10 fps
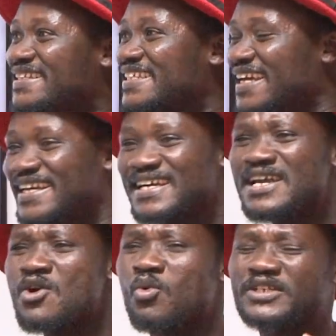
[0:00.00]
Tea.
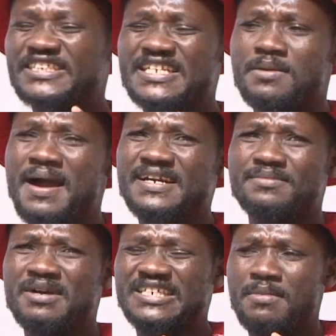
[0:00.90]
Was sent a
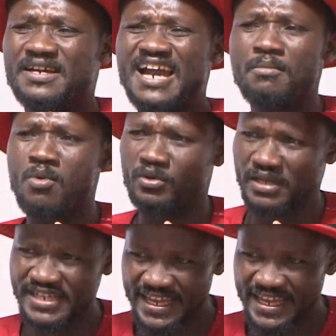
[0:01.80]
Masamacamo a